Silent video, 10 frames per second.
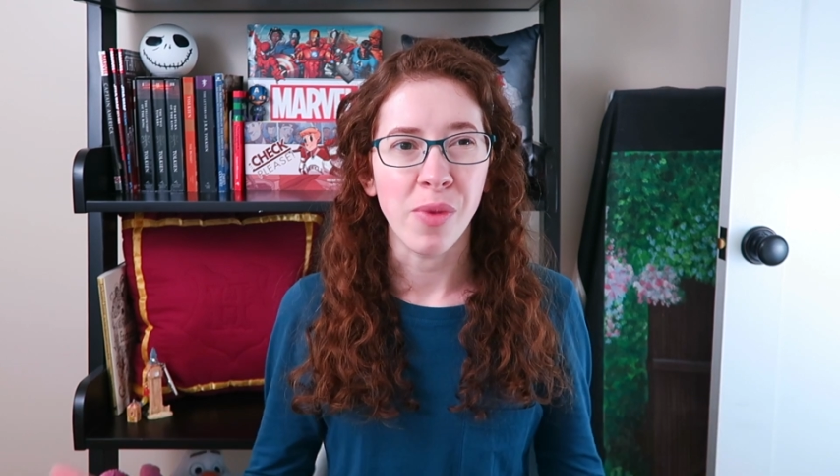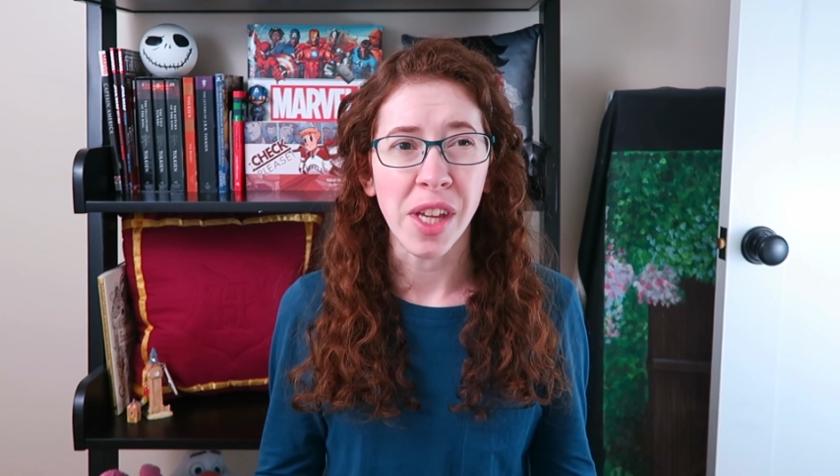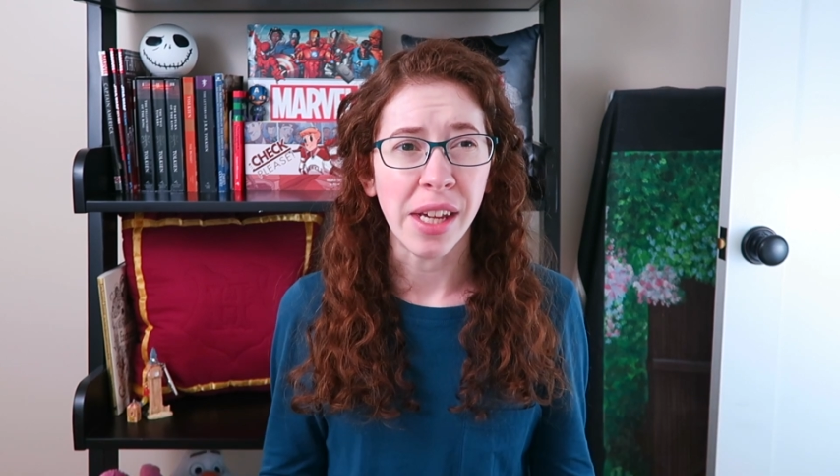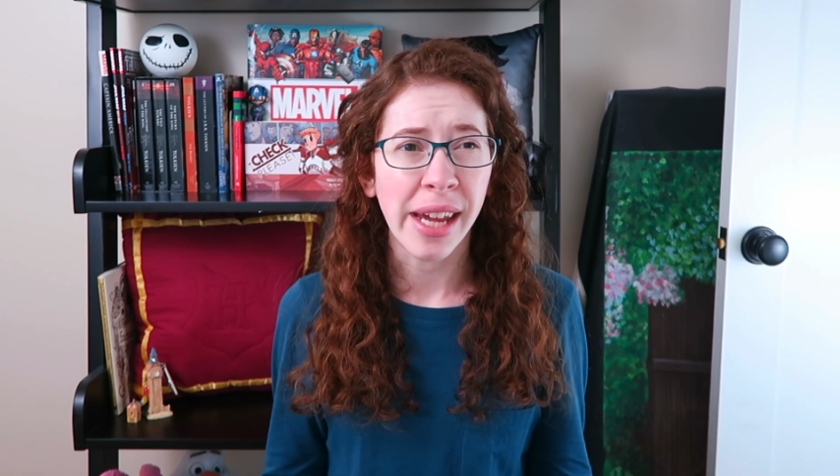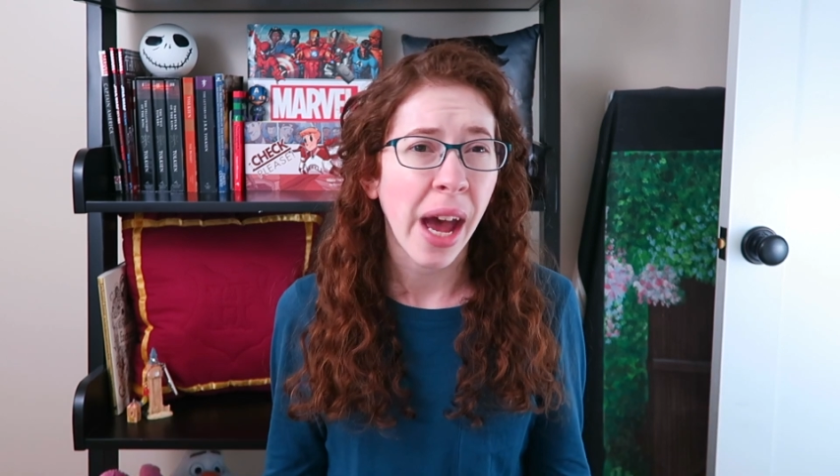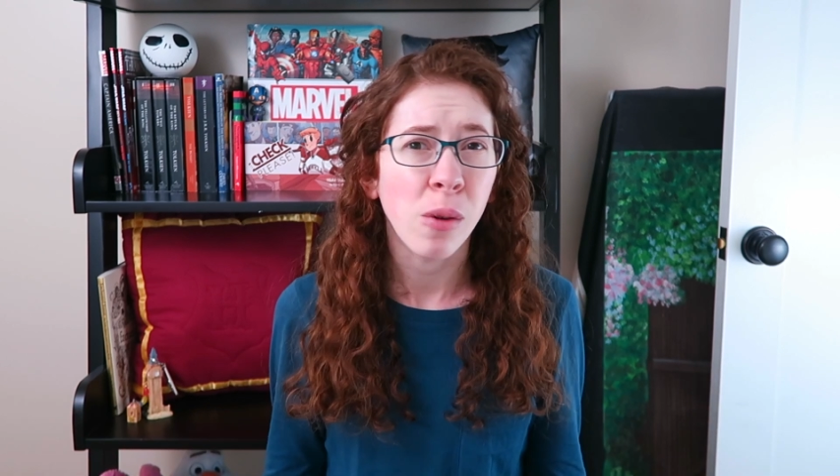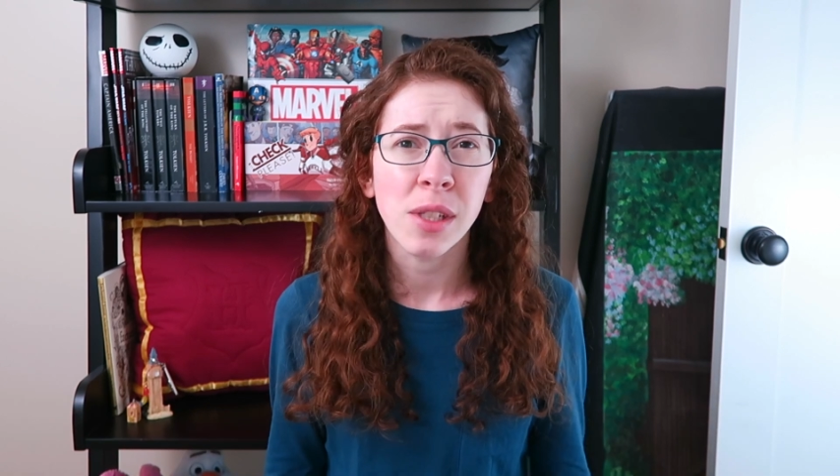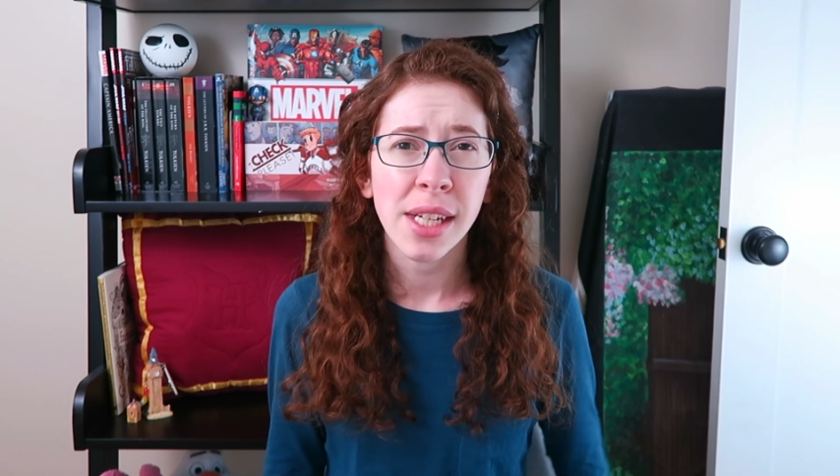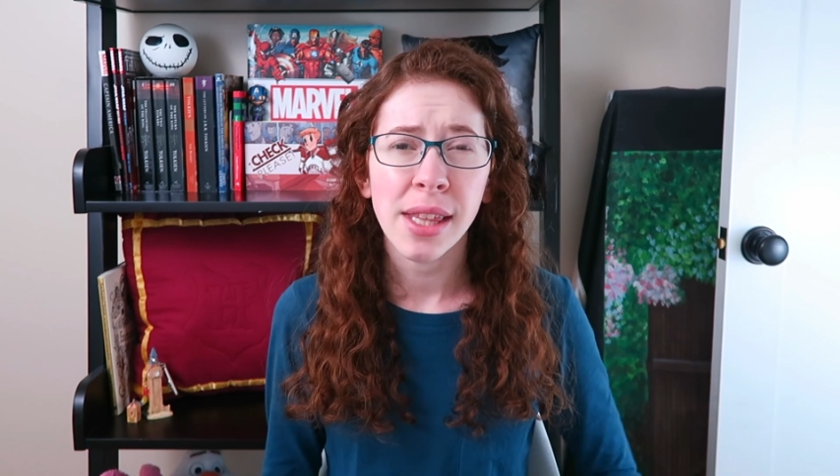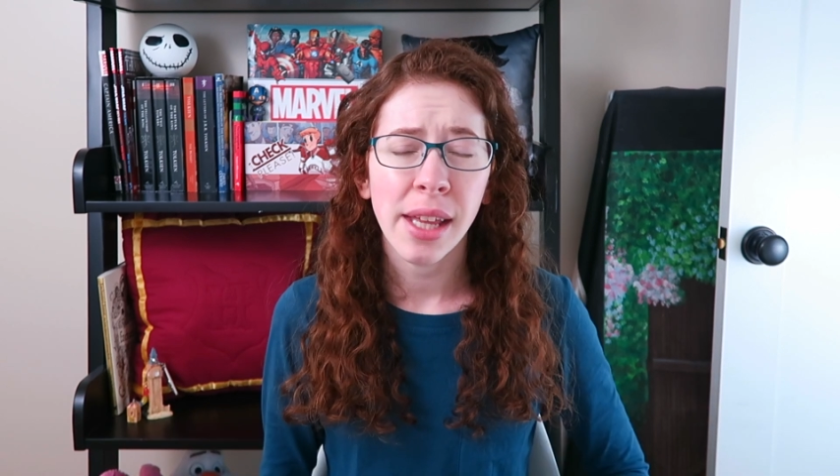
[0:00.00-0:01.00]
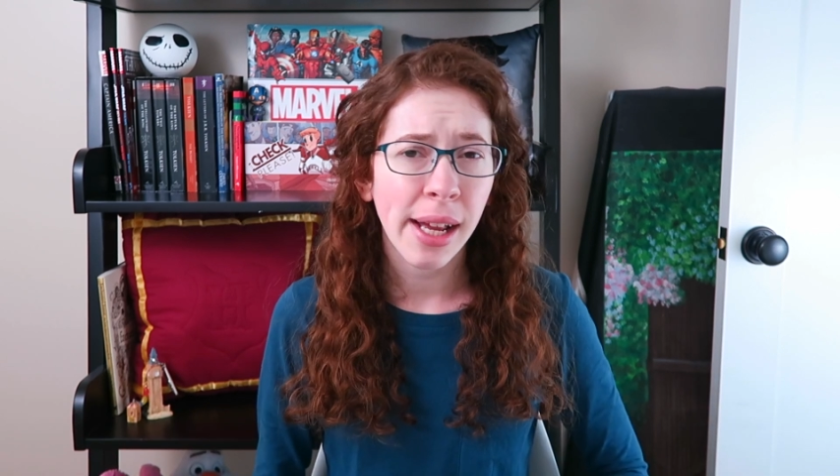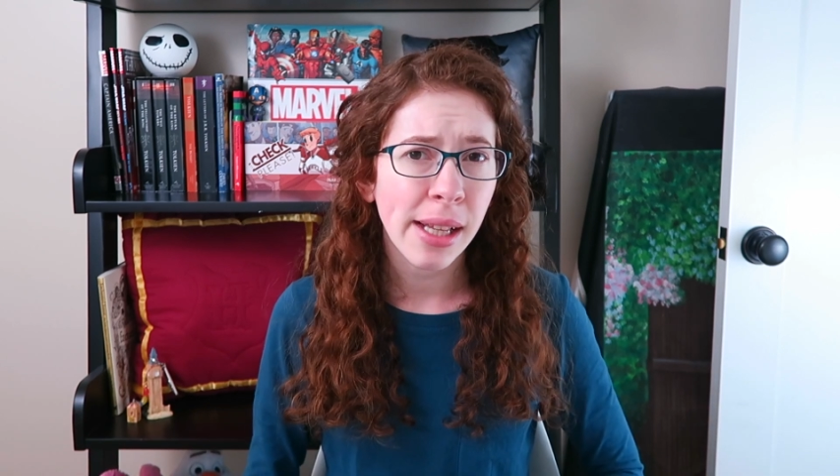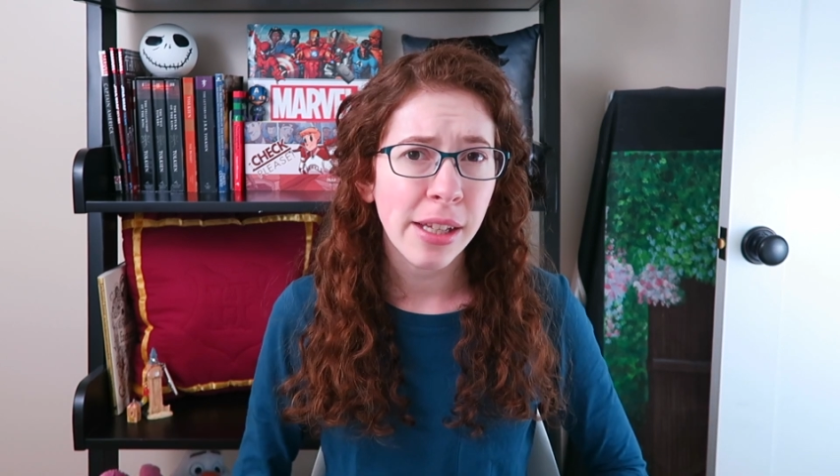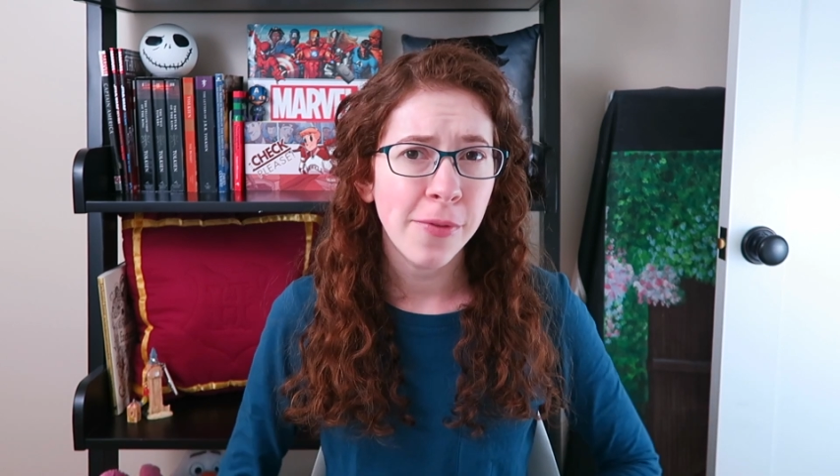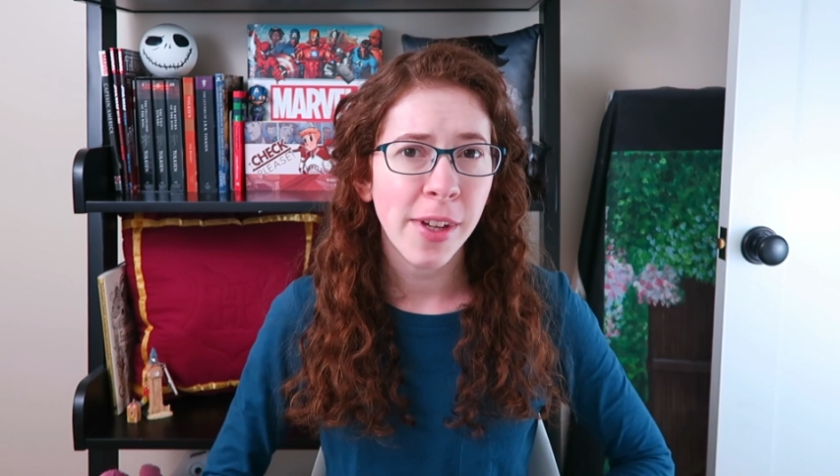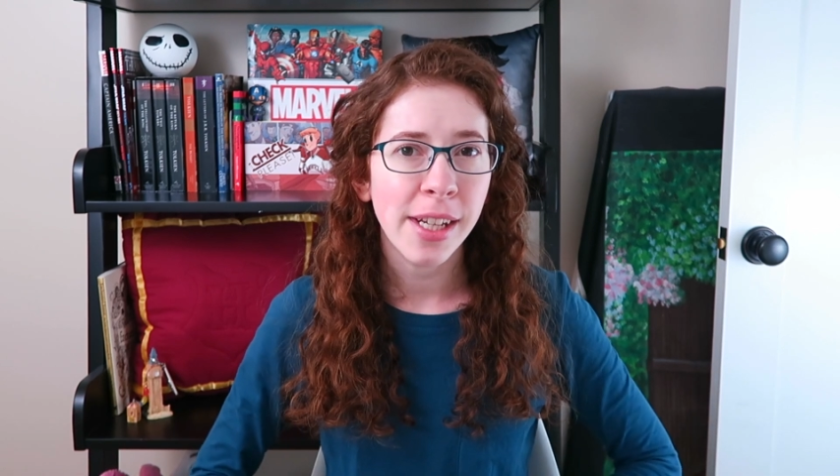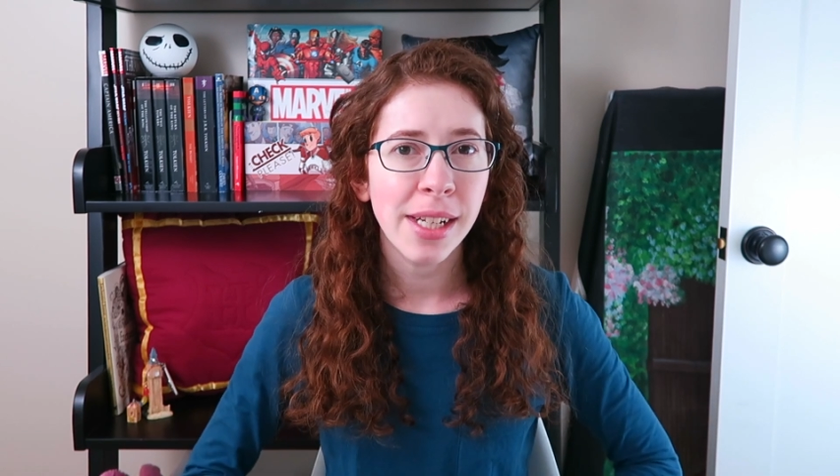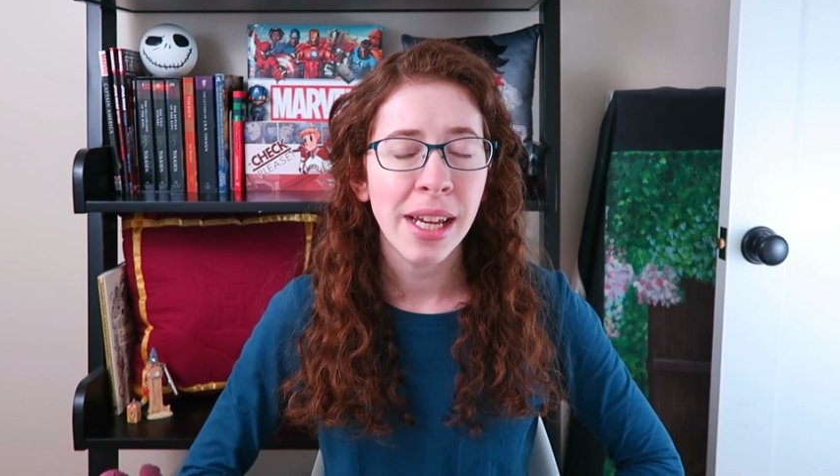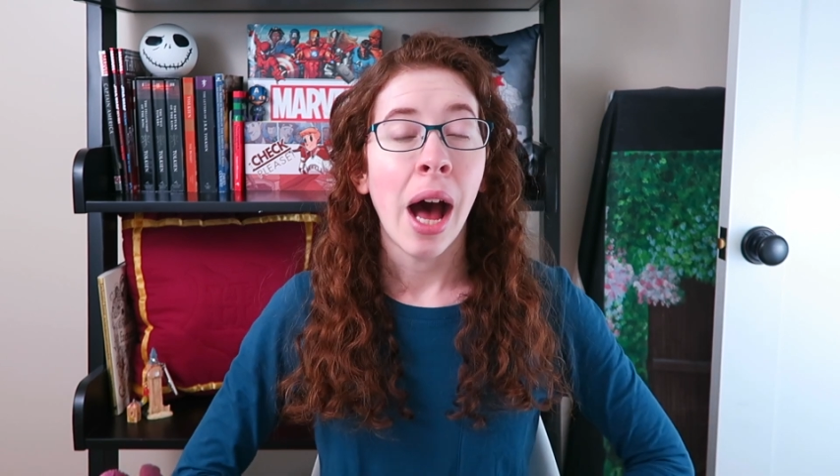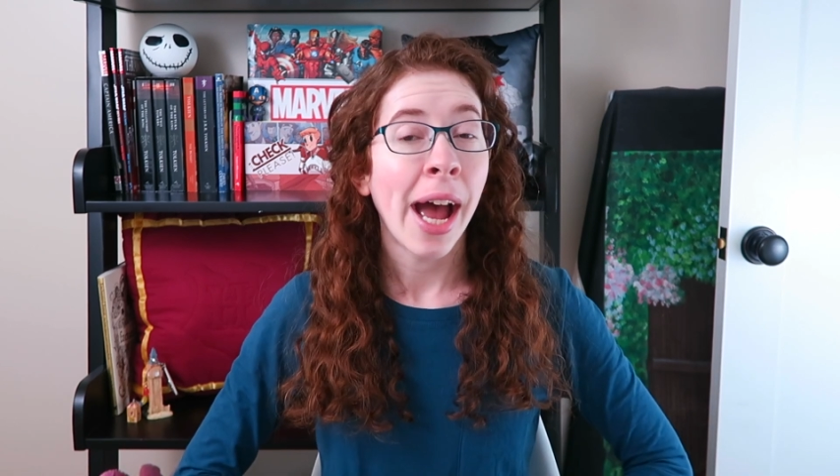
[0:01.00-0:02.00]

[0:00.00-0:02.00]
the county that I live in.